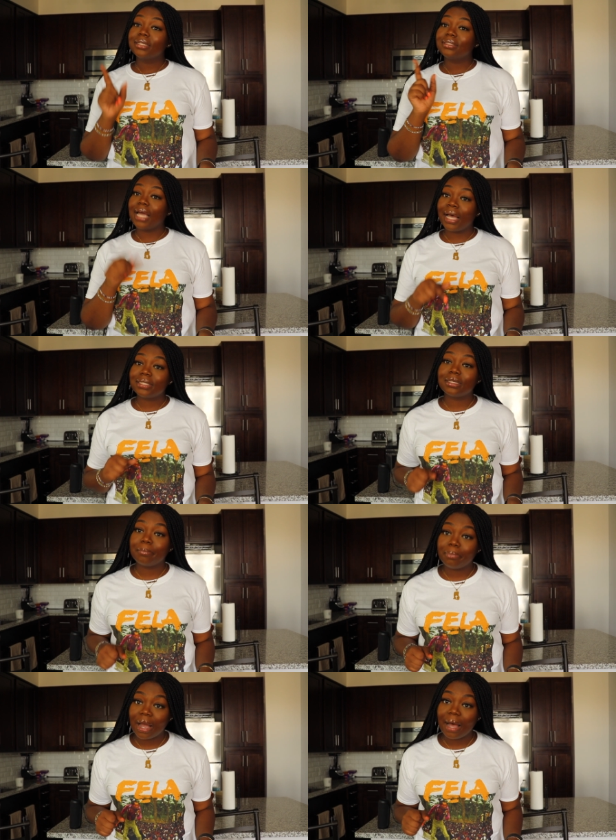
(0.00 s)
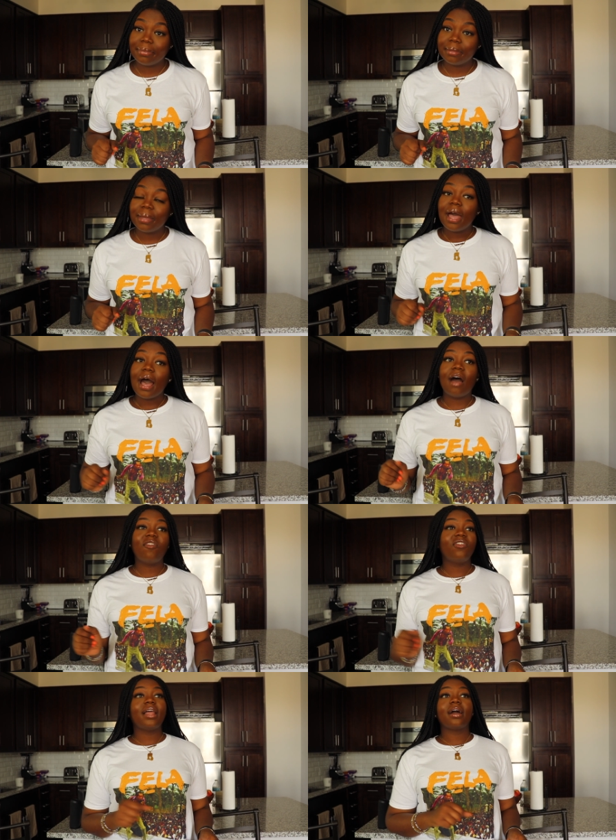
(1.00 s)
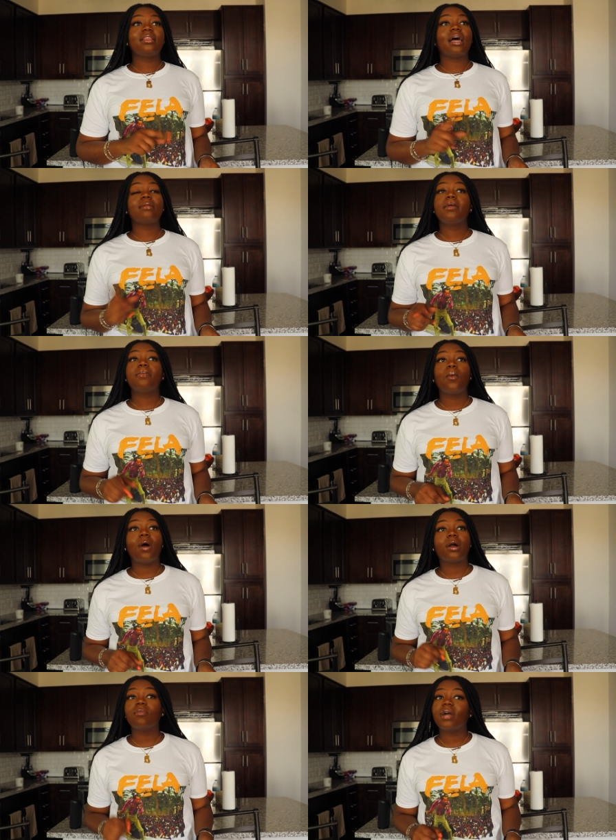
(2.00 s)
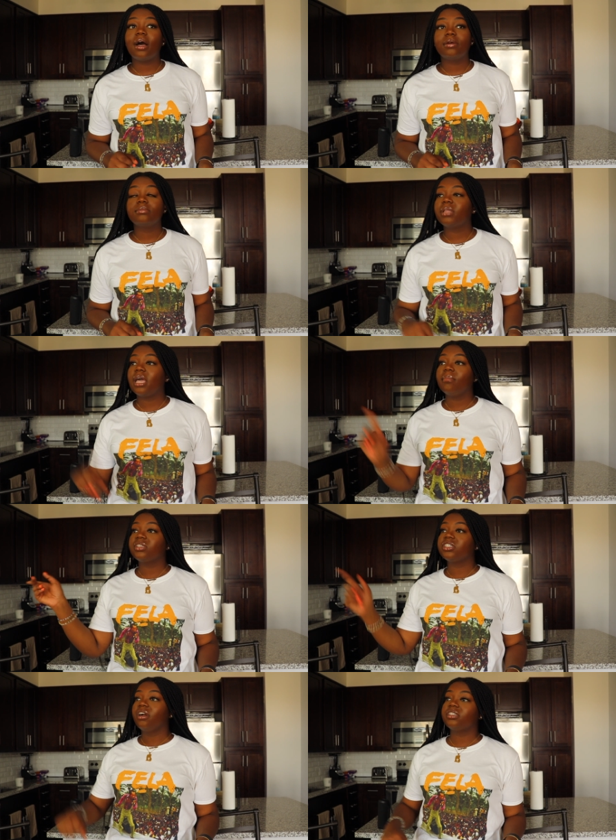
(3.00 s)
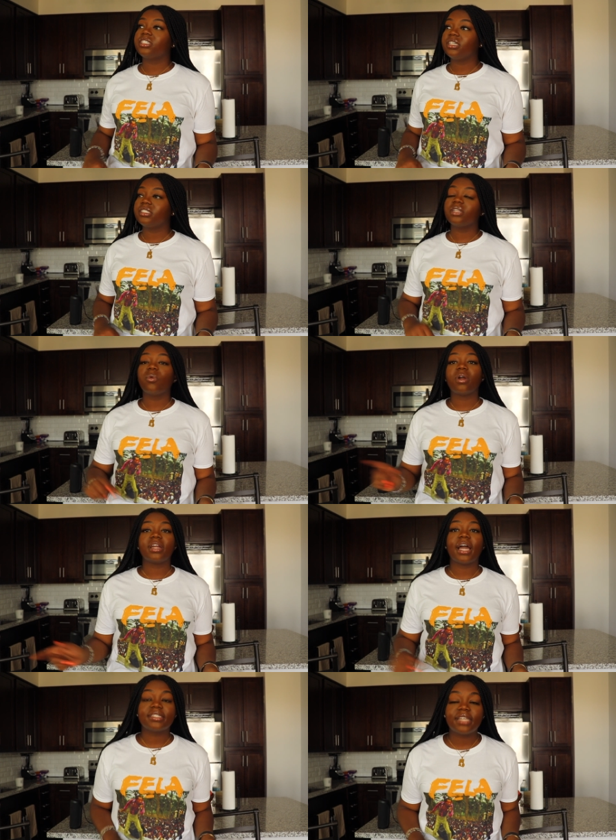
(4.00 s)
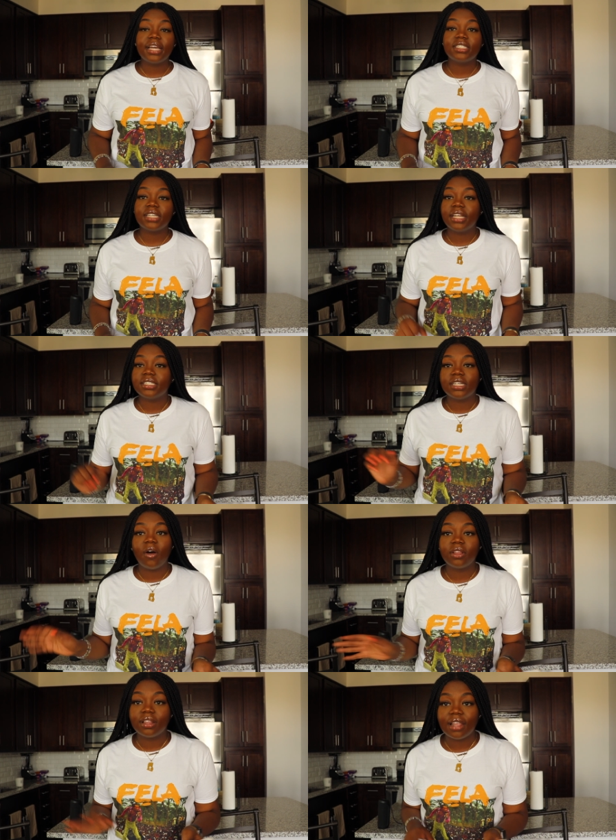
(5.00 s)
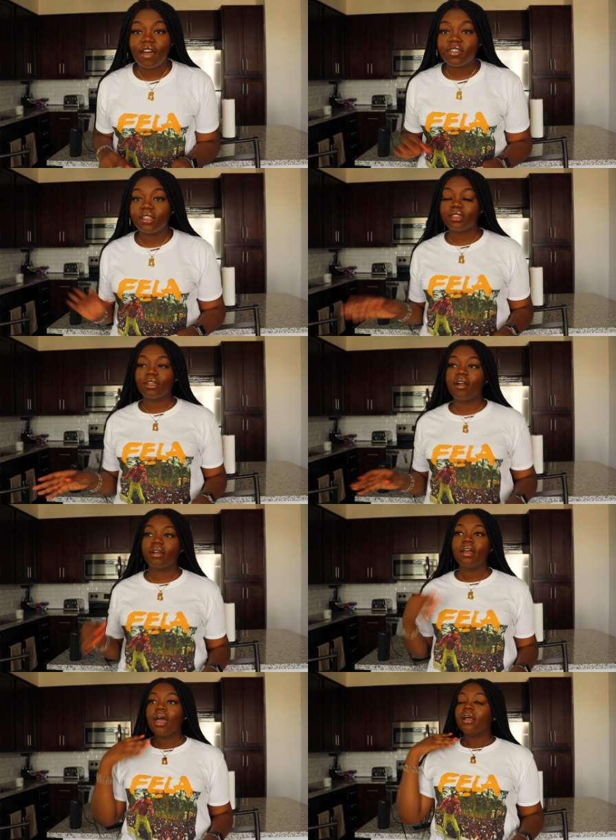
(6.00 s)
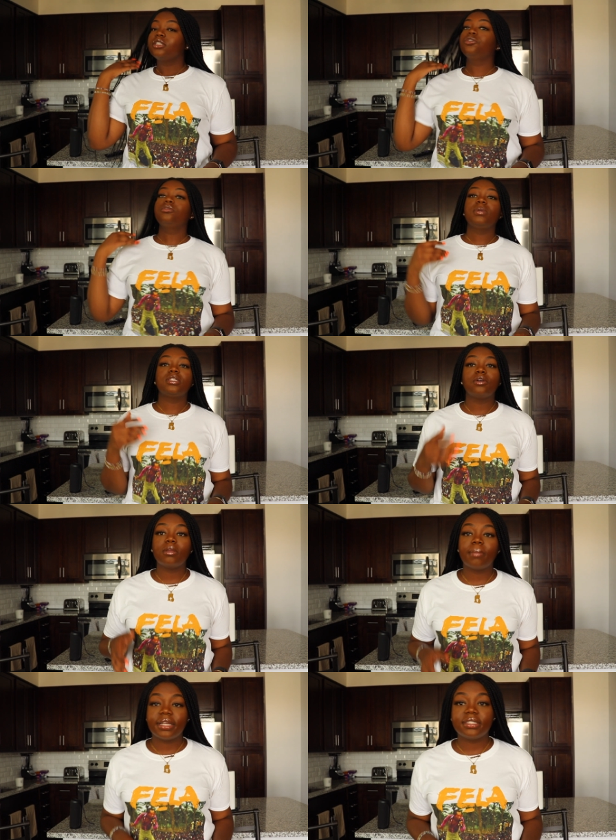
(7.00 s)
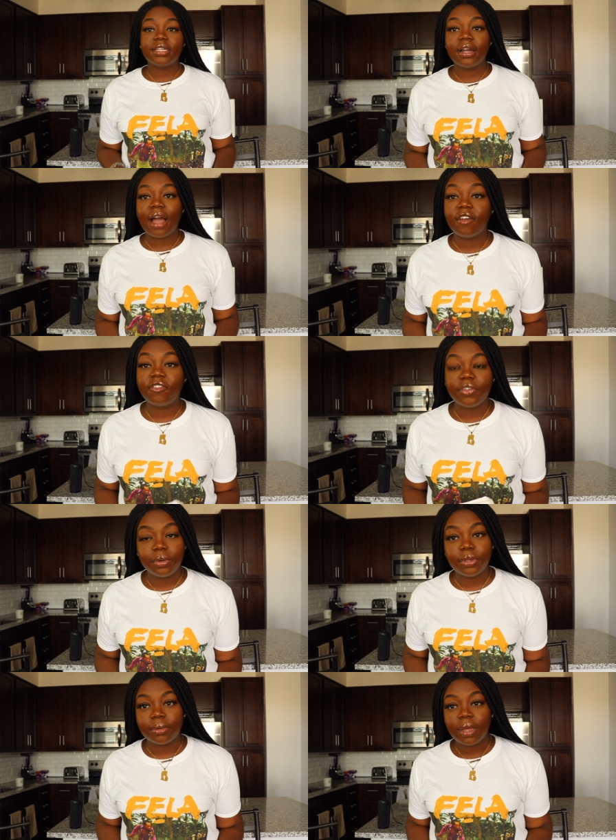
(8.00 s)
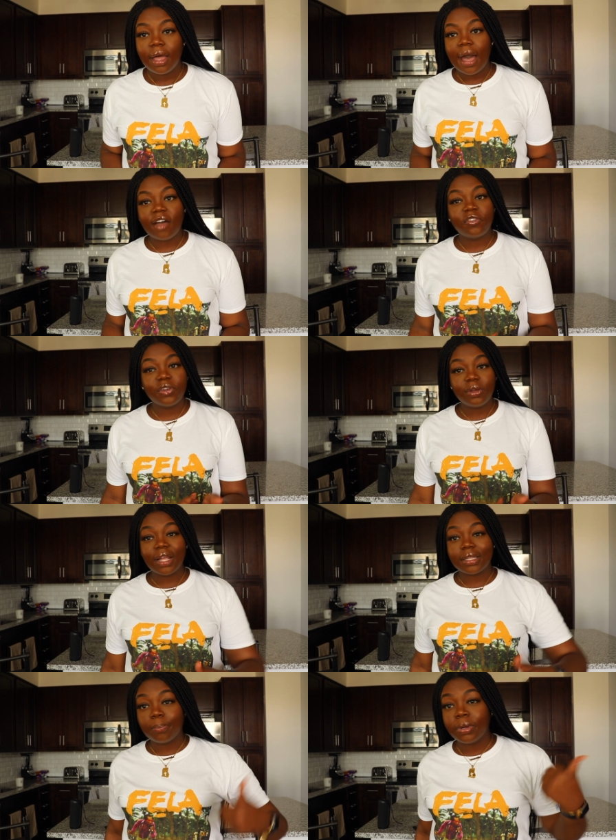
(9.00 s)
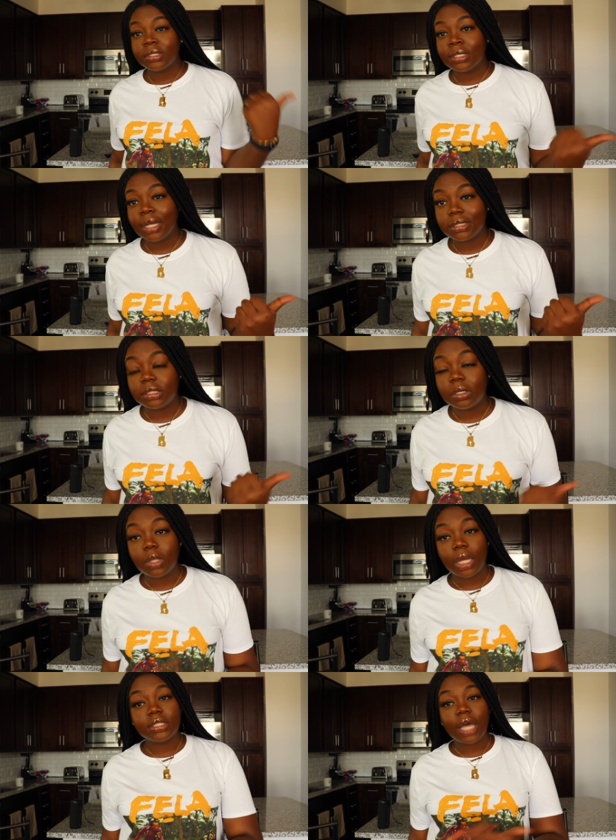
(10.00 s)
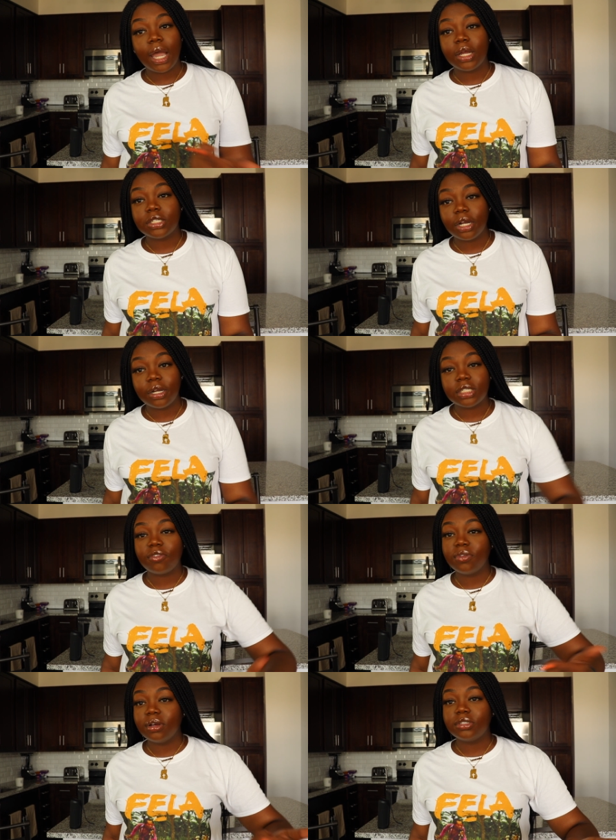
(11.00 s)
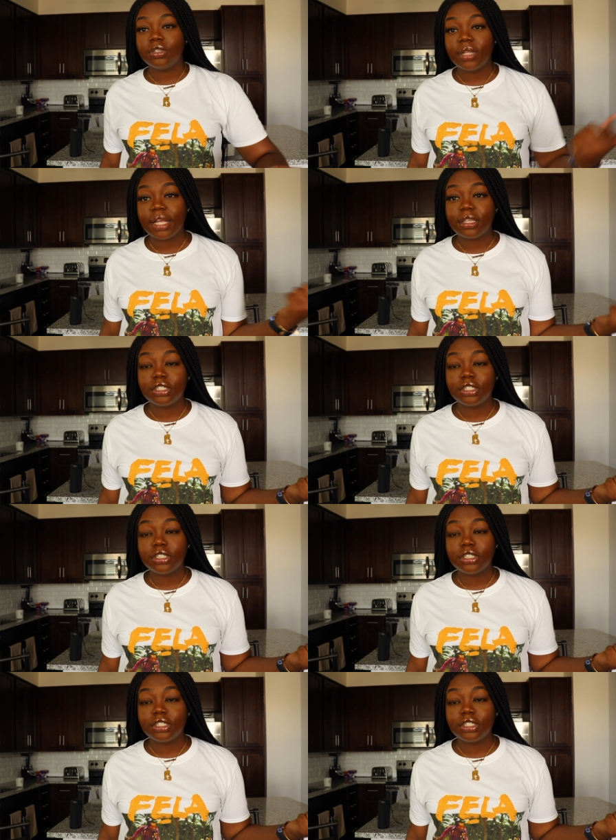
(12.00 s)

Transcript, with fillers: That's your problem. I feel like a lot of people walk around blaming churches and organizations and all the left and the third. Truth be told, my dear, I feel you. I feel you like the person next to you. The entire church feels you. Let the